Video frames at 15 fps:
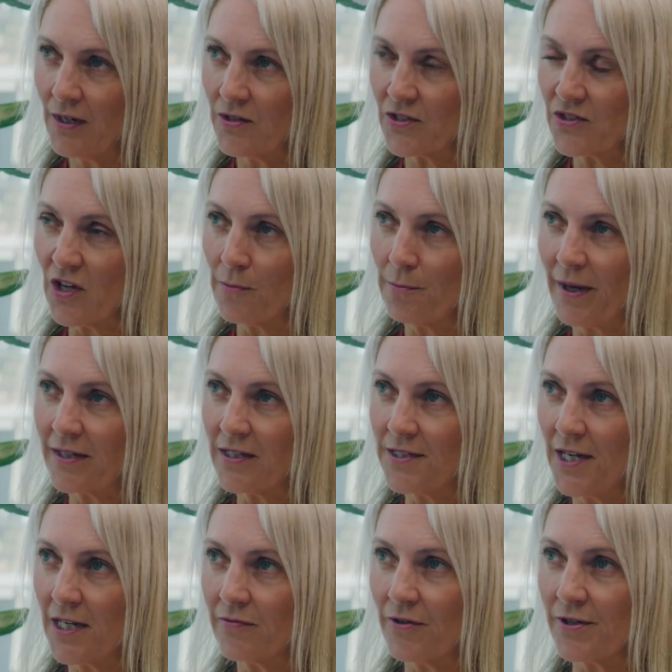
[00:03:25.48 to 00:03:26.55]
Just going back to
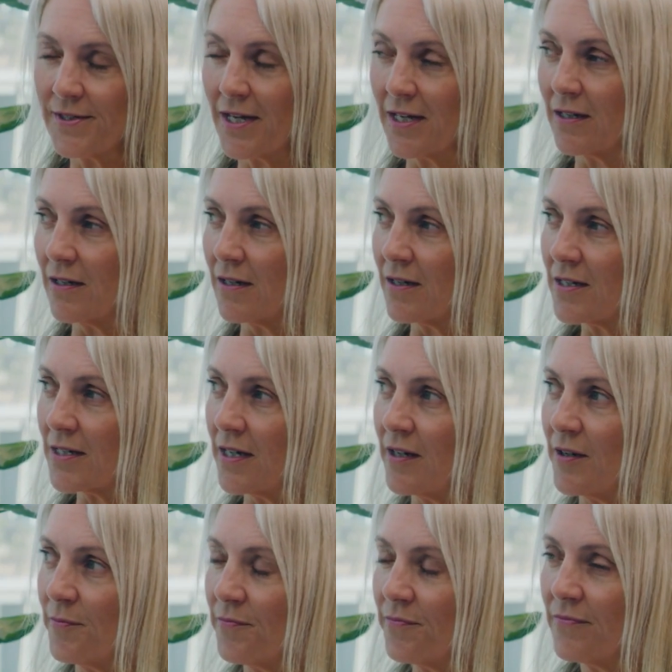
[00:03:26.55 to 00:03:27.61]
tech for a second,
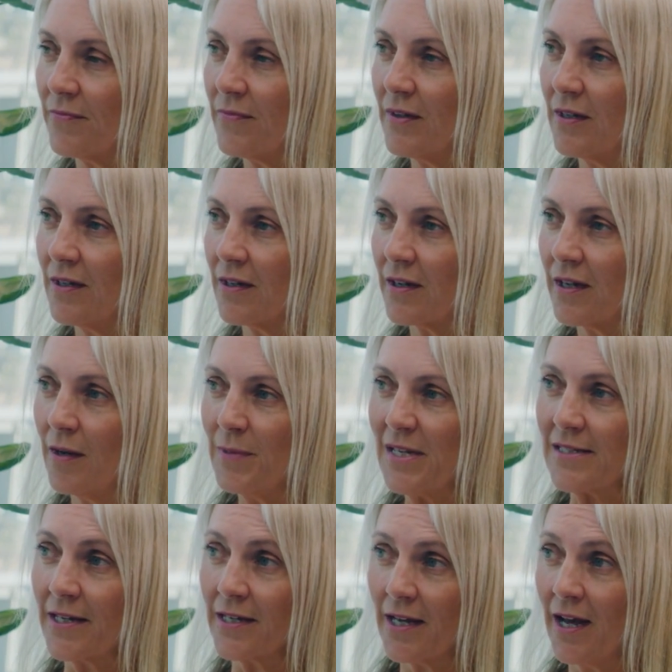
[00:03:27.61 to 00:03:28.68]

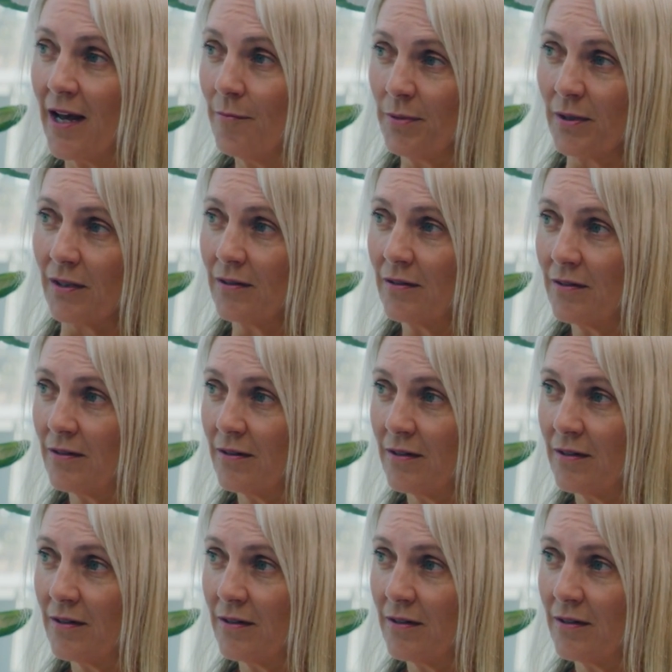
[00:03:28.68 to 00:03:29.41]
companies like Apple